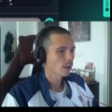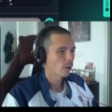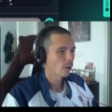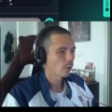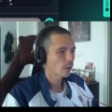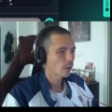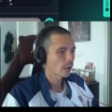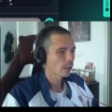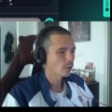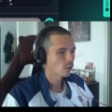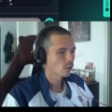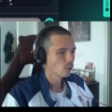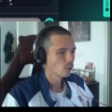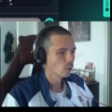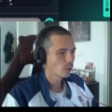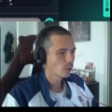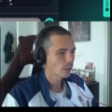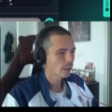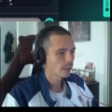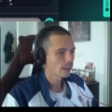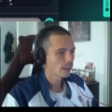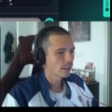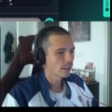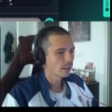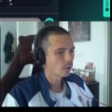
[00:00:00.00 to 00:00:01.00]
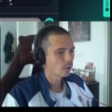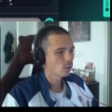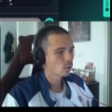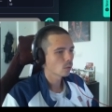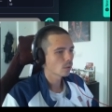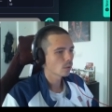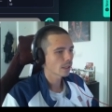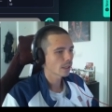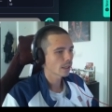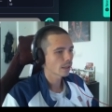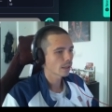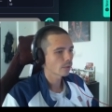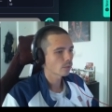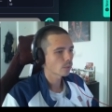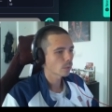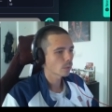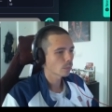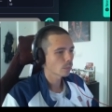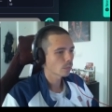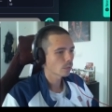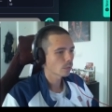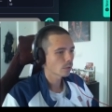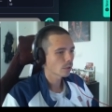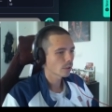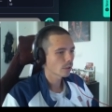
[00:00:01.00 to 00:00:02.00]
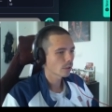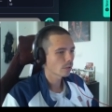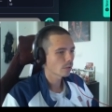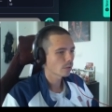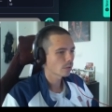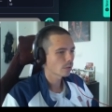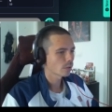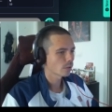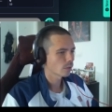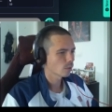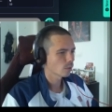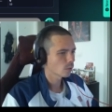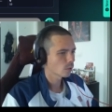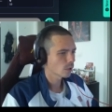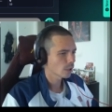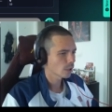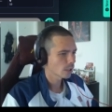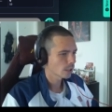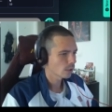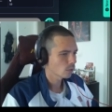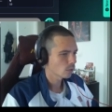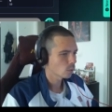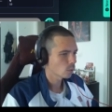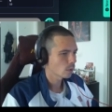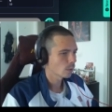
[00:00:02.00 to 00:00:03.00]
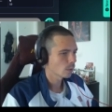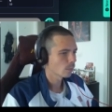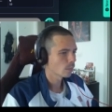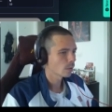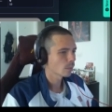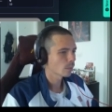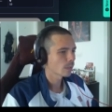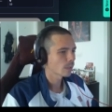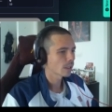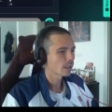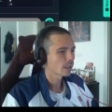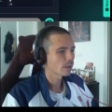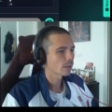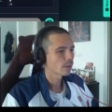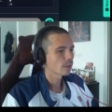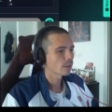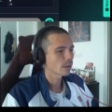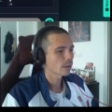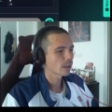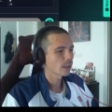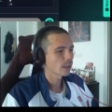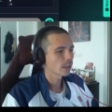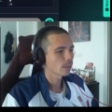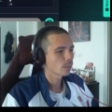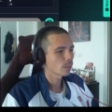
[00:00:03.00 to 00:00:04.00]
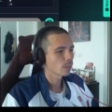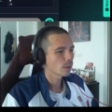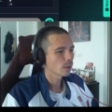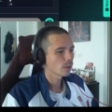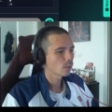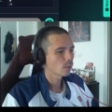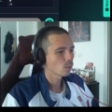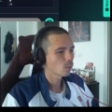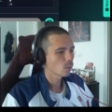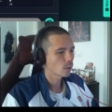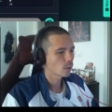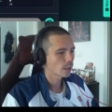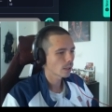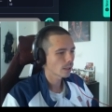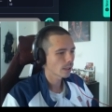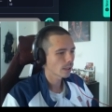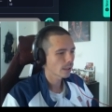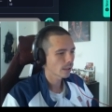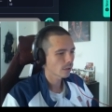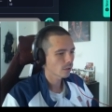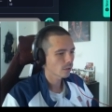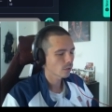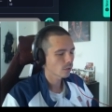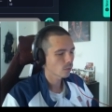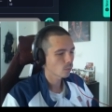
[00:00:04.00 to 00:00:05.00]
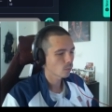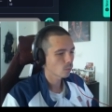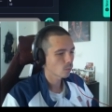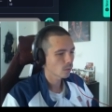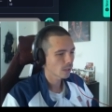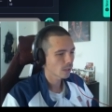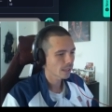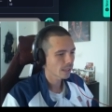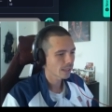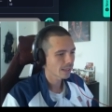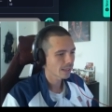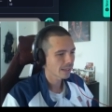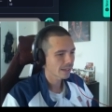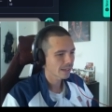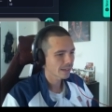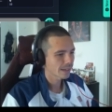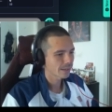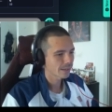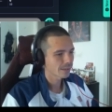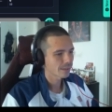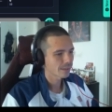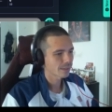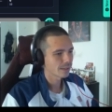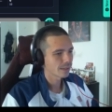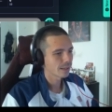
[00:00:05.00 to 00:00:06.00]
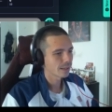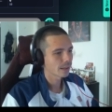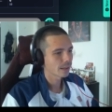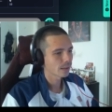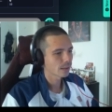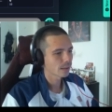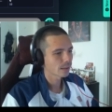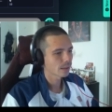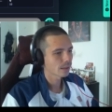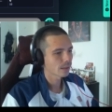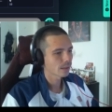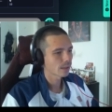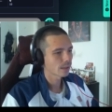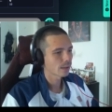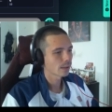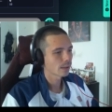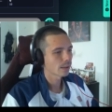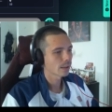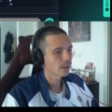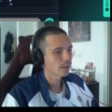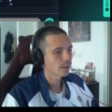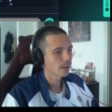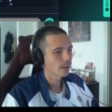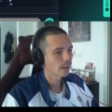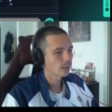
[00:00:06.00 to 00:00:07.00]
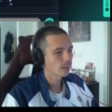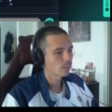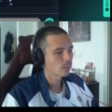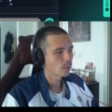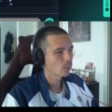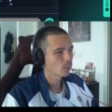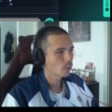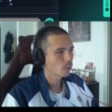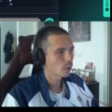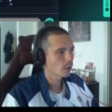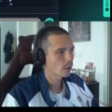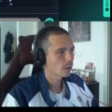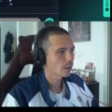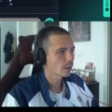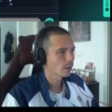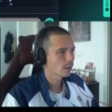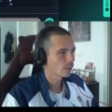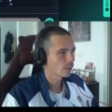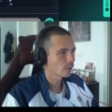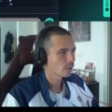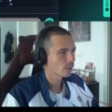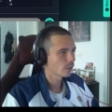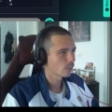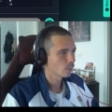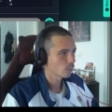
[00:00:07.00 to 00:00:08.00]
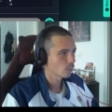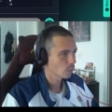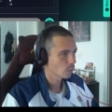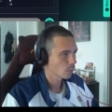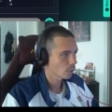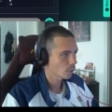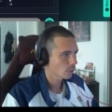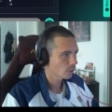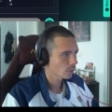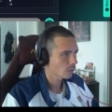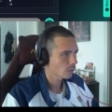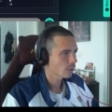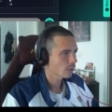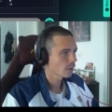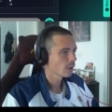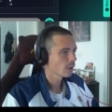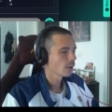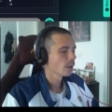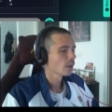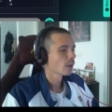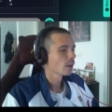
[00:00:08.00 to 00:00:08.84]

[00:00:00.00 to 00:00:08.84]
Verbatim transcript: How can you look into an entry price, looking into implemented APY as well as the underlying APY is important